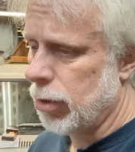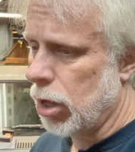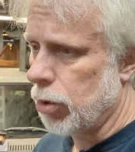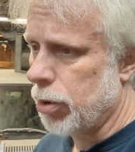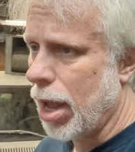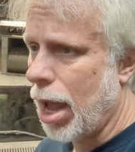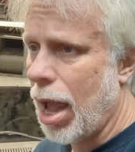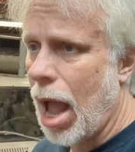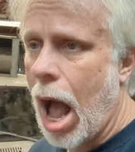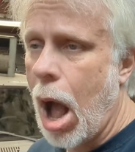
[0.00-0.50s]

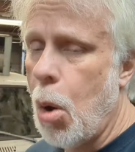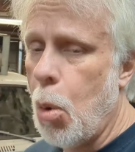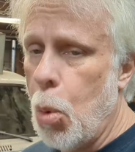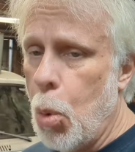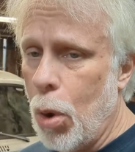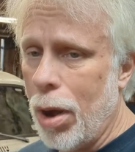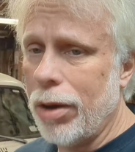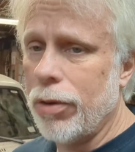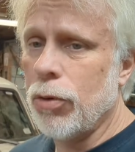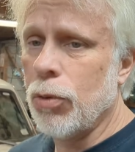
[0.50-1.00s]
Okay, I
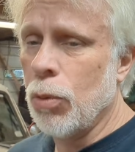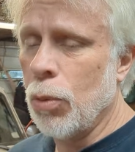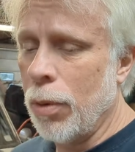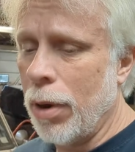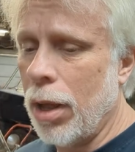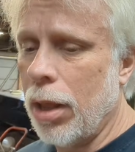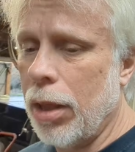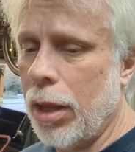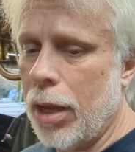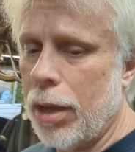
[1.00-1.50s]
wouldn't
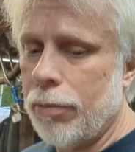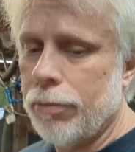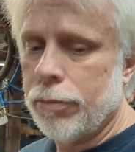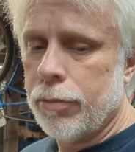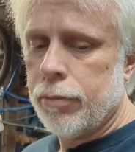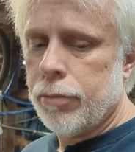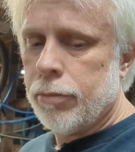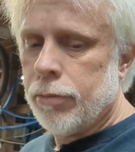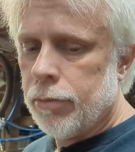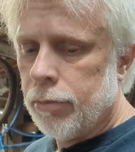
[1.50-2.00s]
really
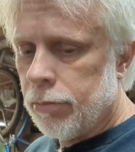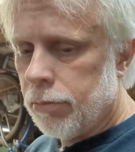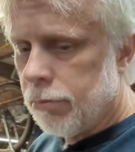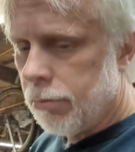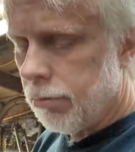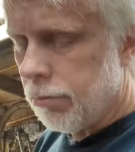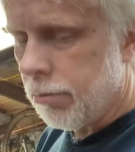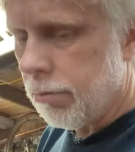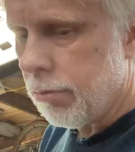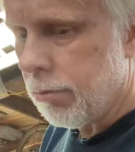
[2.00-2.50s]

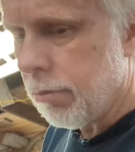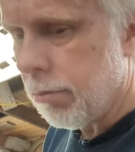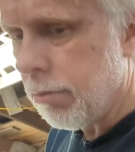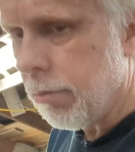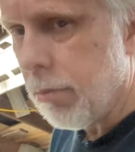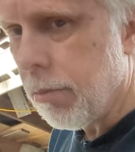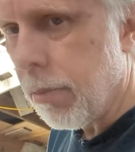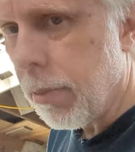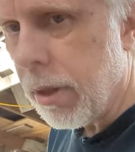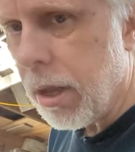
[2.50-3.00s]

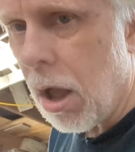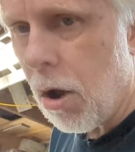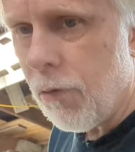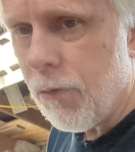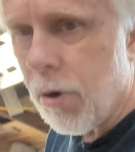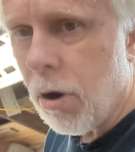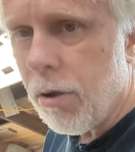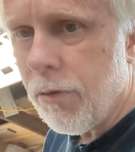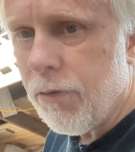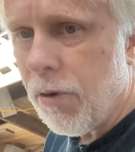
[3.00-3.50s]
go
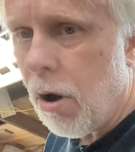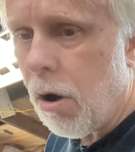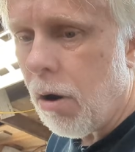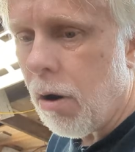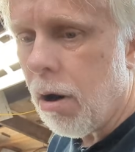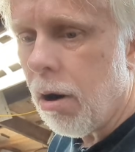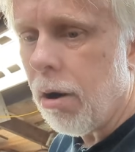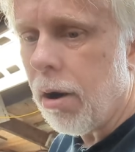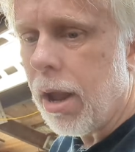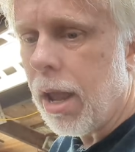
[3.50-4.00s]
very
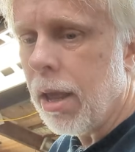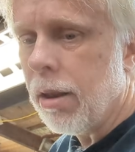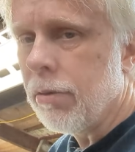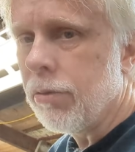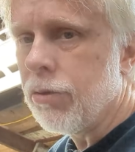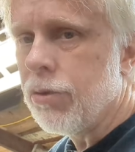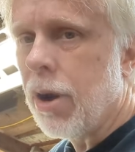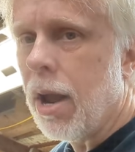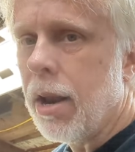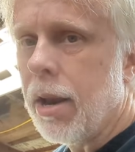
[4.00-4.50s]
far
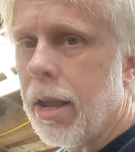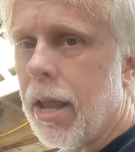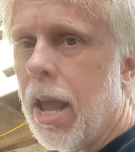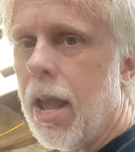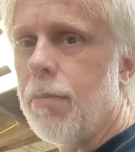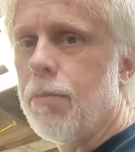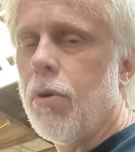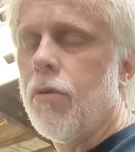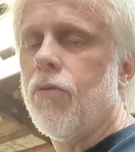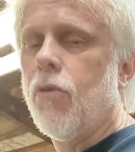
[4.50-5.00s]
in trying to
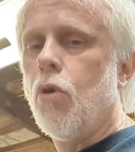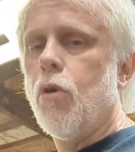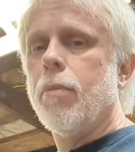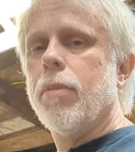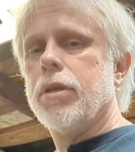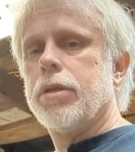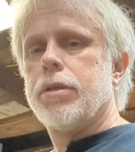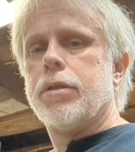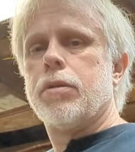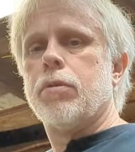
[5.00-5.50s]
gain
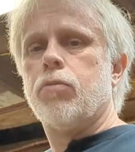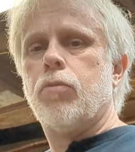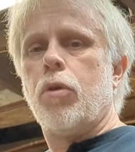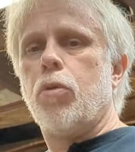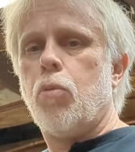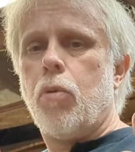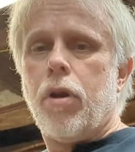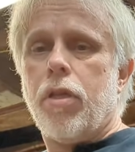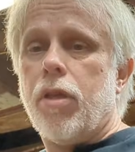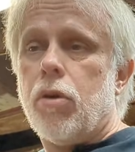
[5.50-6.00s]
performance
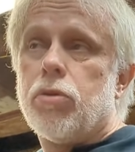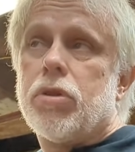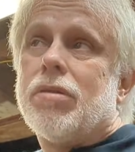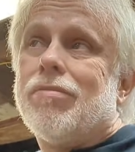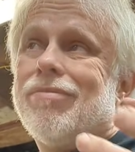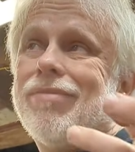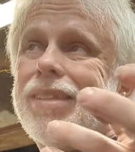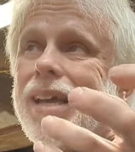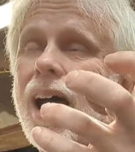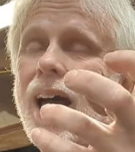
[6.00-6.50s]
with one of those
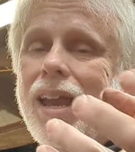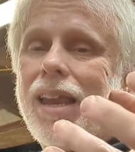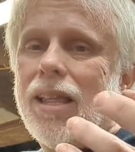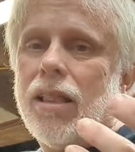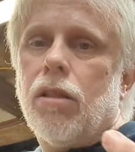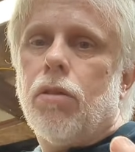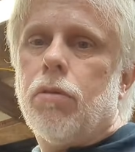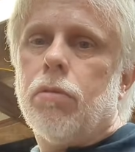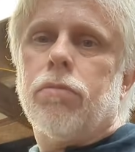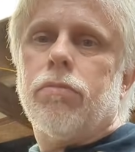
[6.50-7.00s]
tiny
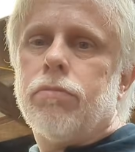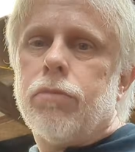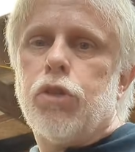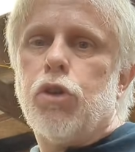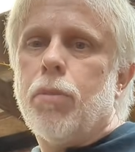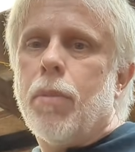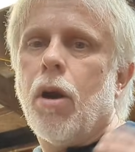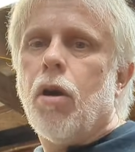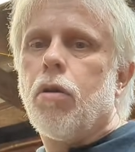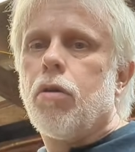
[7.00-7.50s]
little
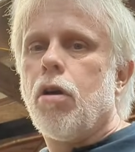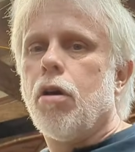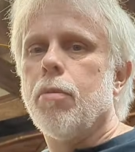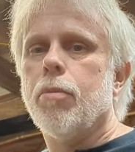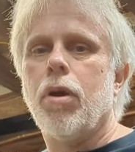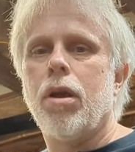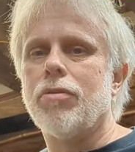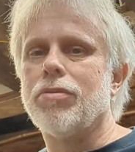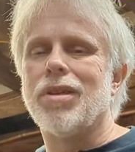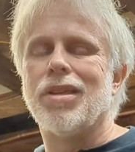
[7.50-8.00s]
2 barrel
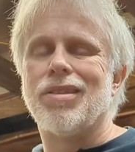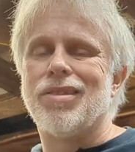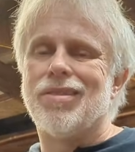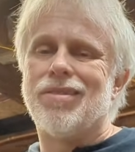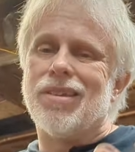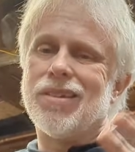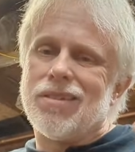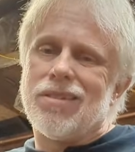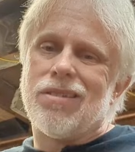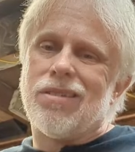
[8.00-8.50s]
carburetors. It's
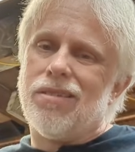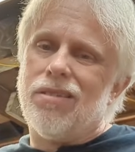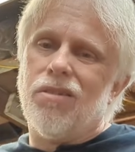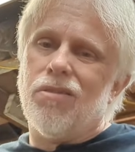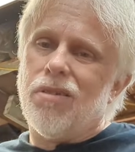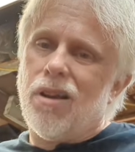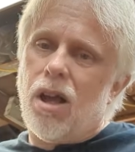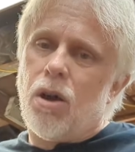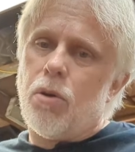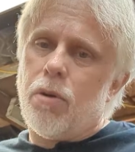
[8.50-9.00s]
just
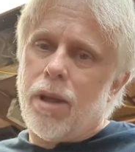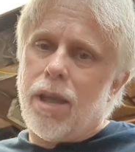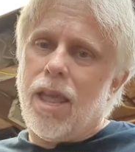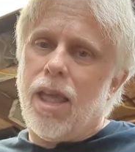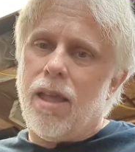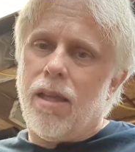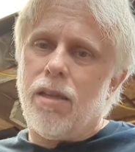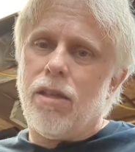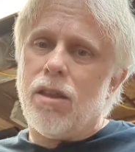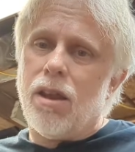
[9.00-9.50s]
you're not going
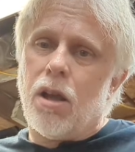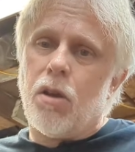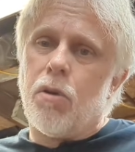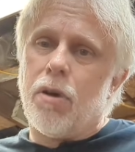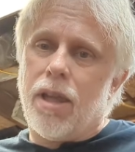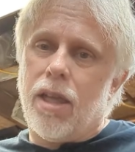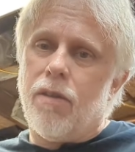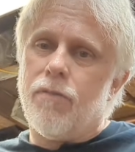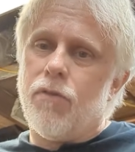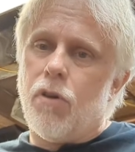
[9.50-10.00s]
to
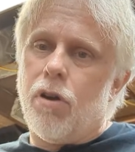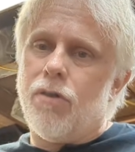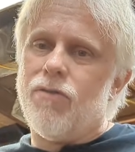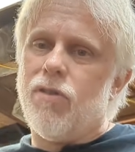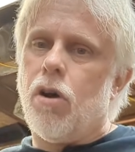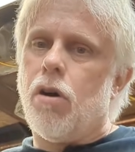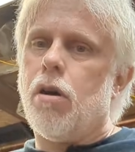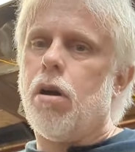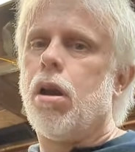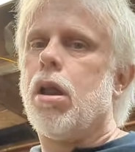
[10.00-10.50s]
get very
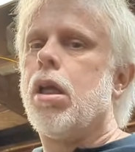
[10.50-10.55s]
far.